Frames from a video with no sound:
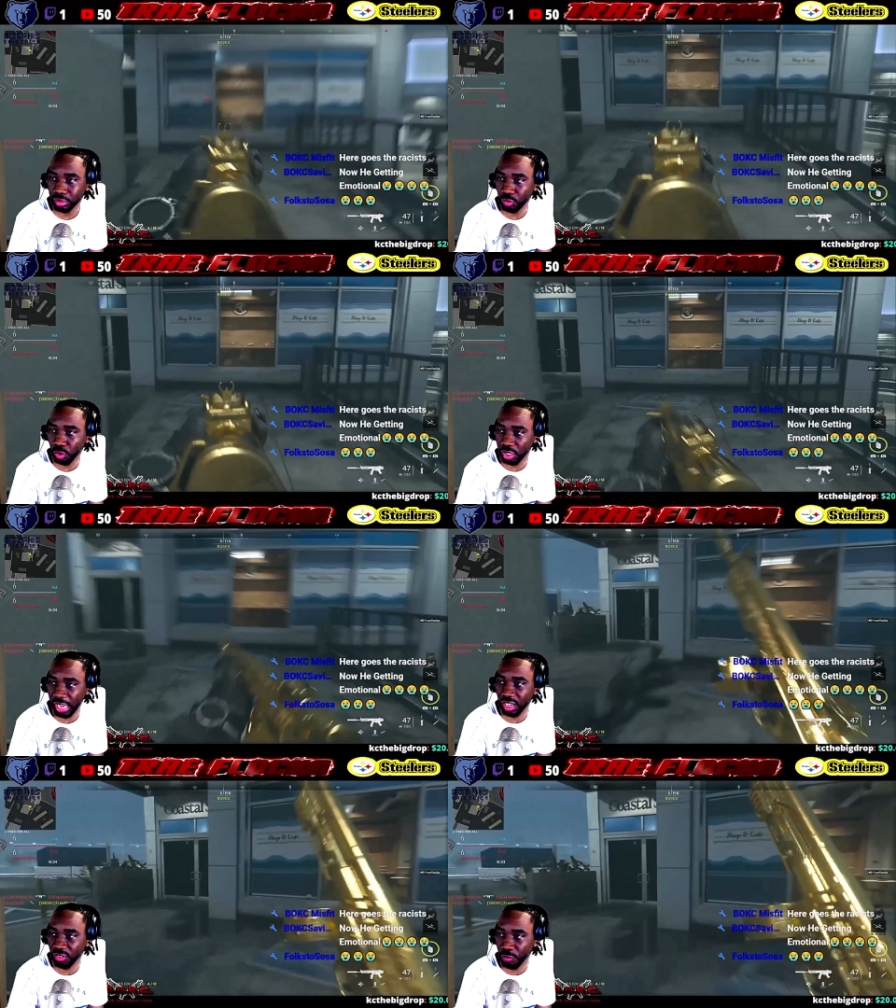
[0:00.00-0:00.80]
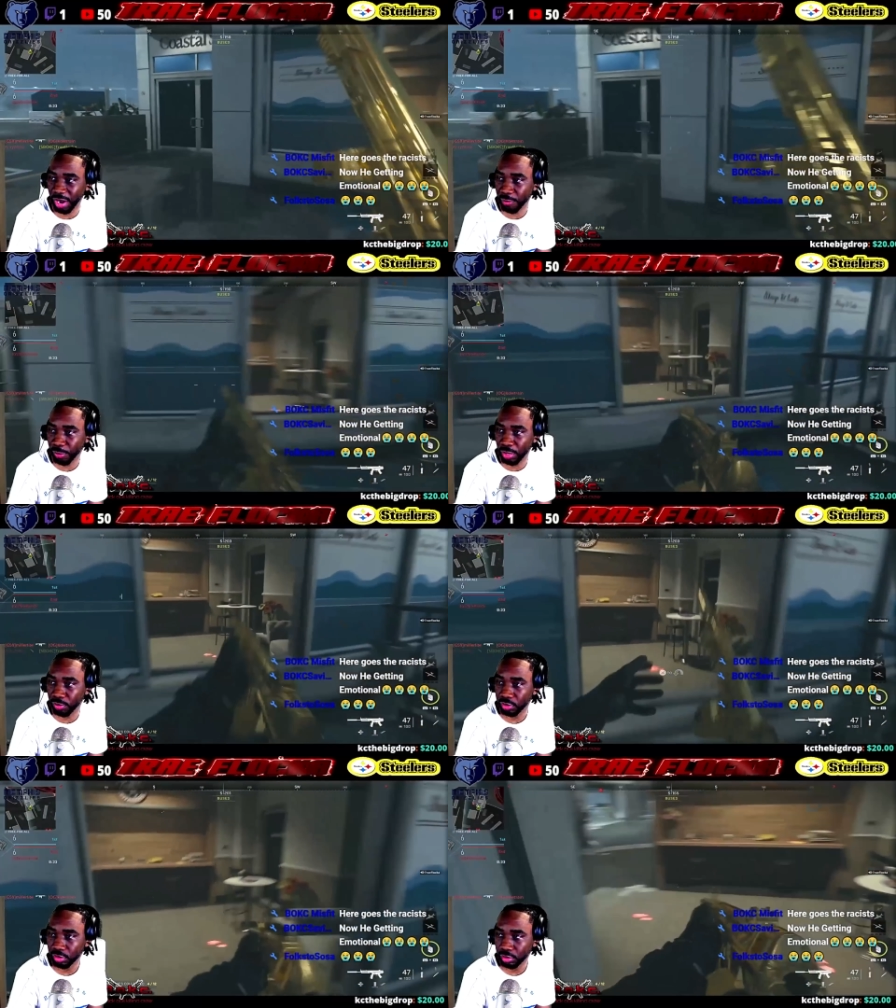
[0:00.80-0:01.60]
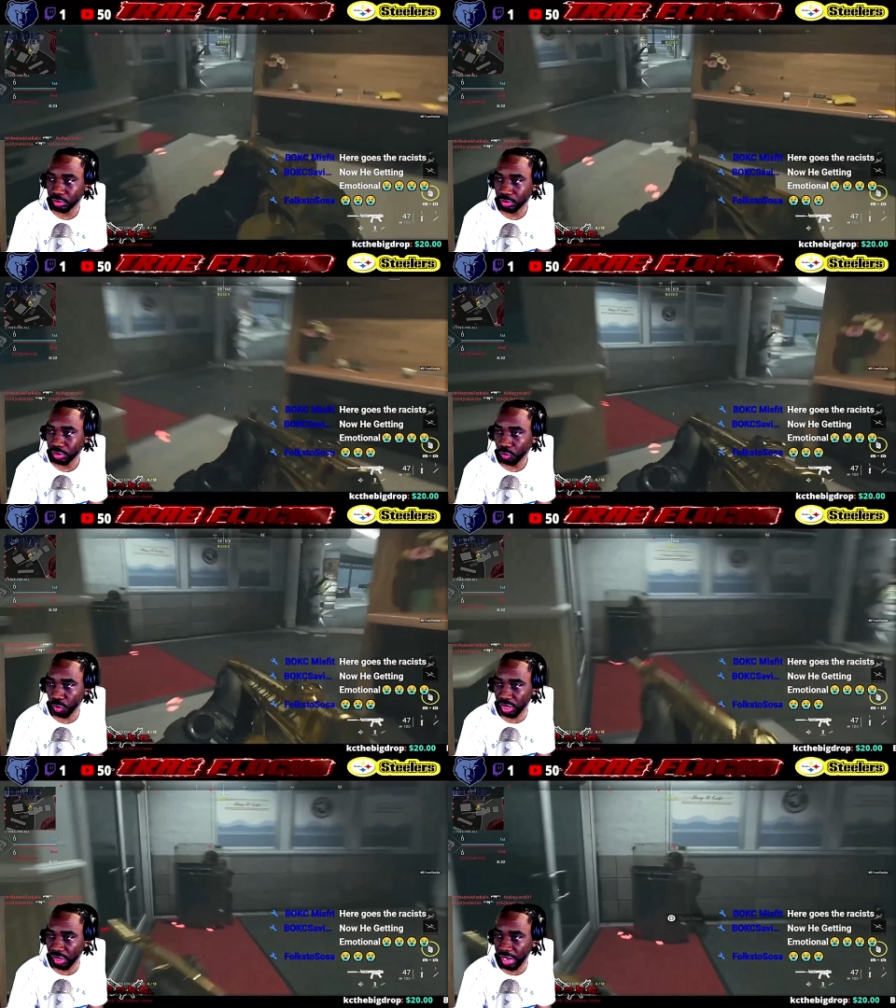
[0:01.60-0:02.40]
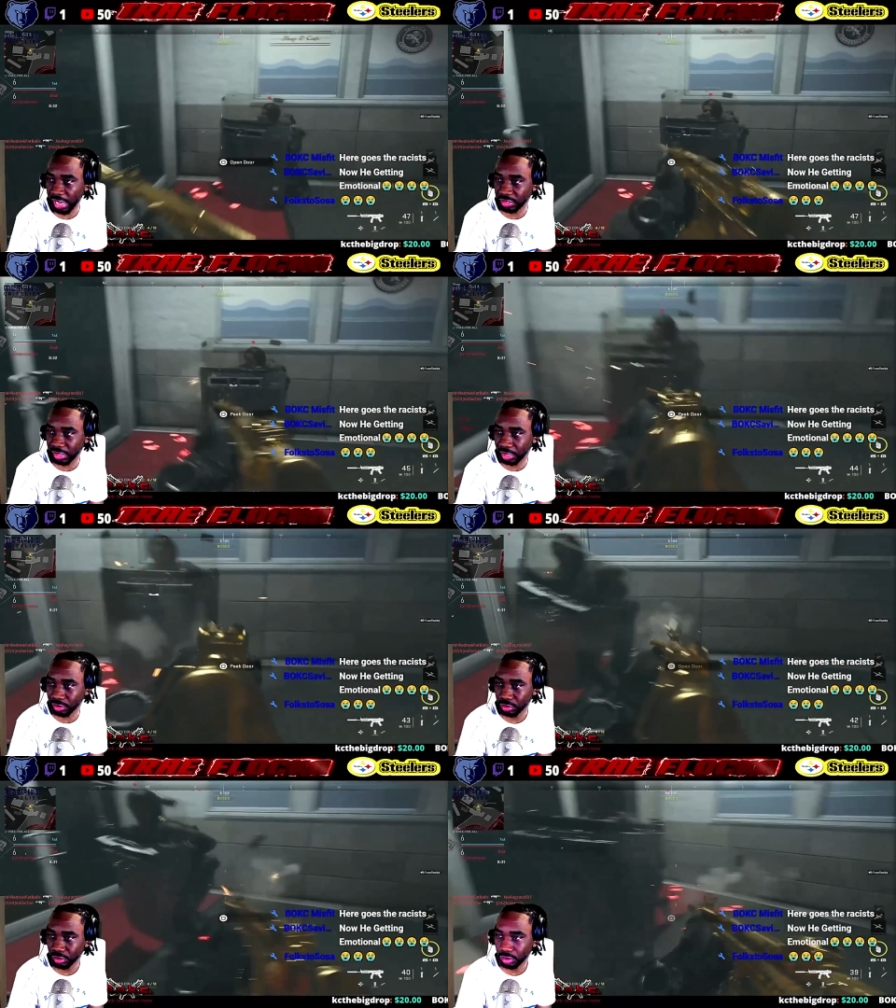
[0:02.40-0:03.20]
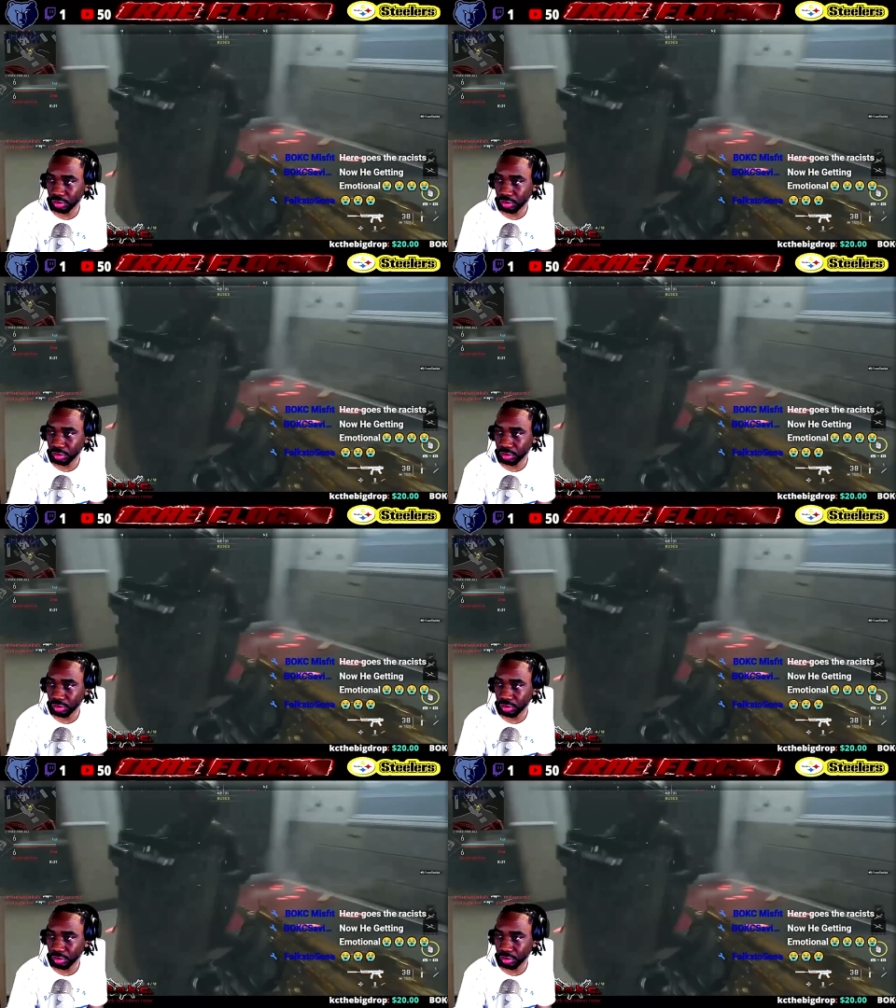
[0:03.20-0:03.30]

You, want, you gotta look for black people? Weird ass niggas.